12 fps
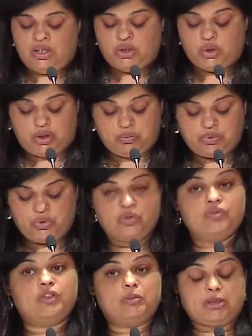to
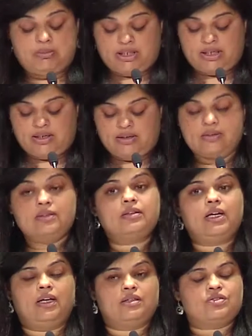improve the public health
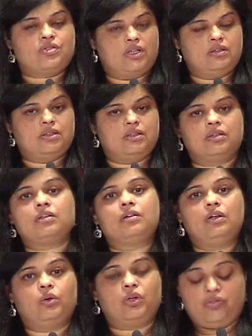and strengthen
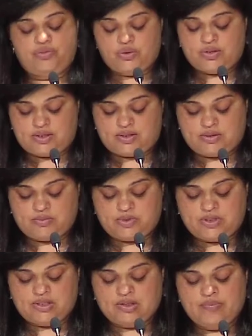local food
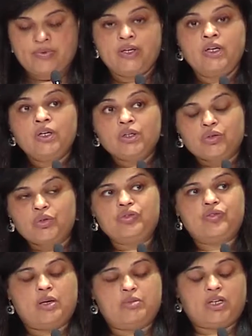systems. Through
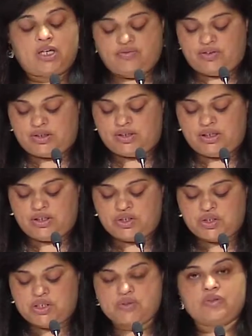farm to cafeteria
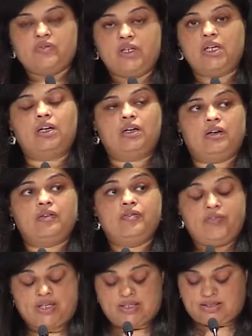initiatives, we are
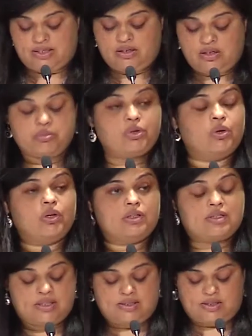fixing a broken
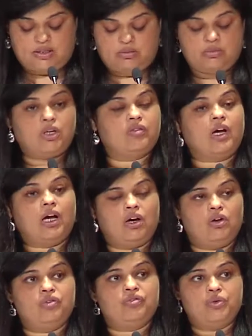system of
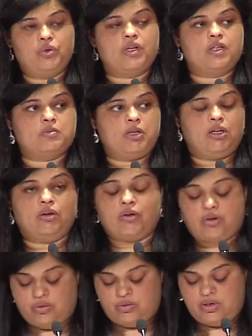how food is being
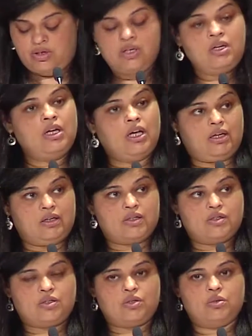grown and
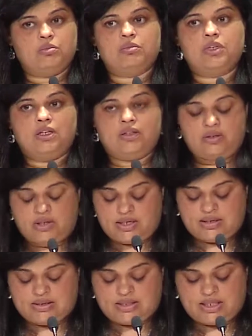consumed in the
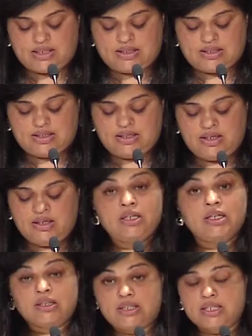United States.
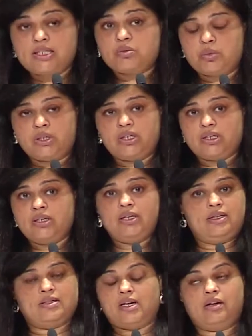This work
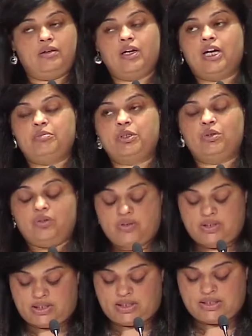is not going to happen
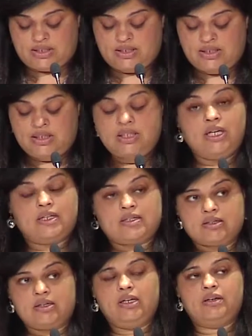overnight. It's
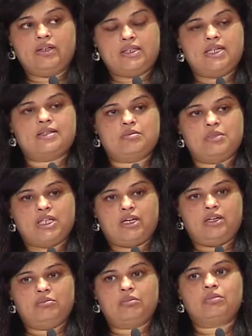certainly going to take some
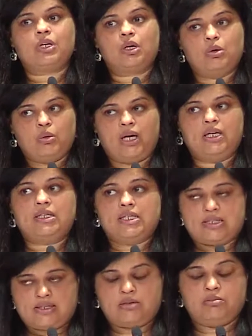time, quite
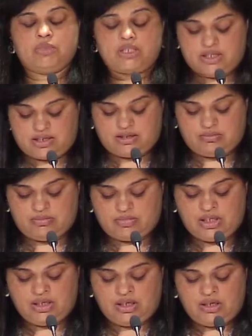some time.
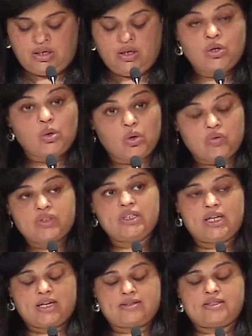Over the
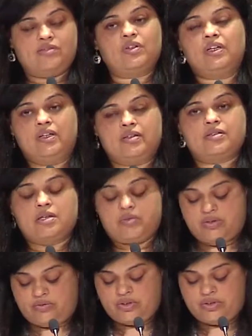last several years,
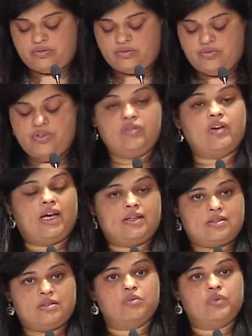however, we've had
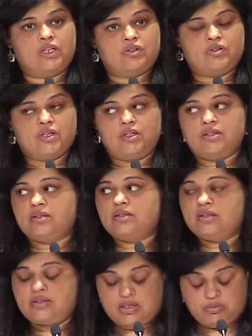some victories,
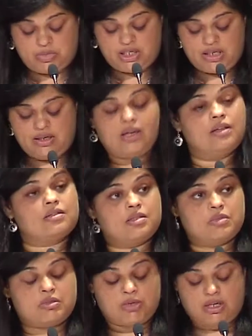some big and some
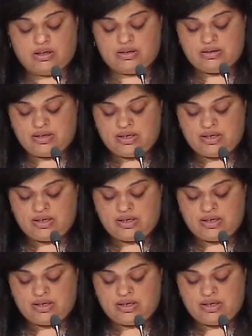small.